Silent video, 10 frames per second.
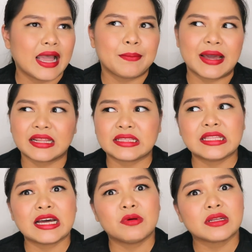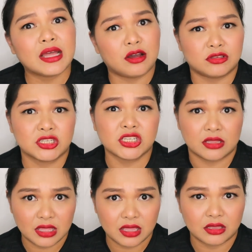parang tinawag na ako sa
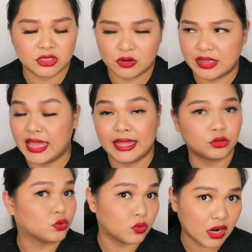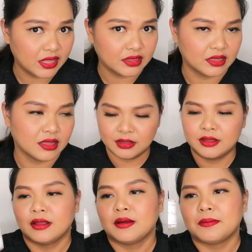Chanel. So I had to run.
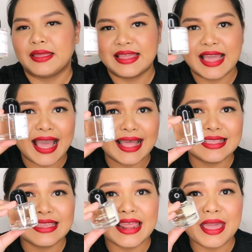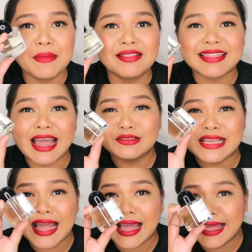Oh my God,
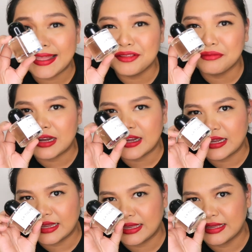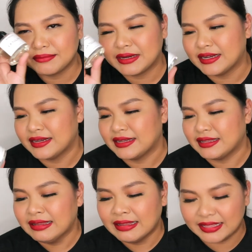11,000! Bye! Ang
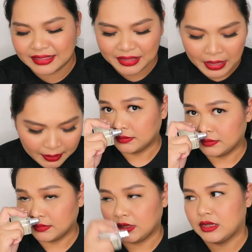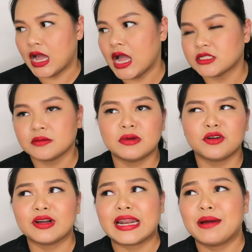mahal. Gosh, ang
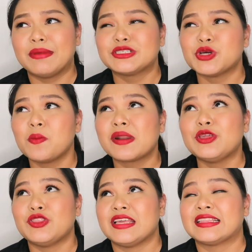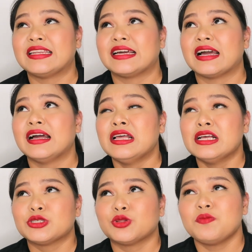bango, grabe. Sobrang unique talaga.
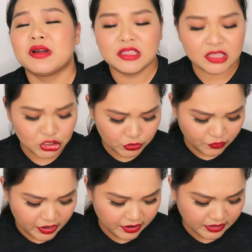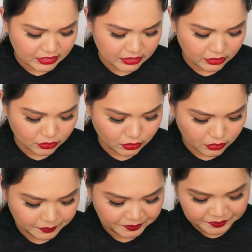So, itong mga niche fragrance na to,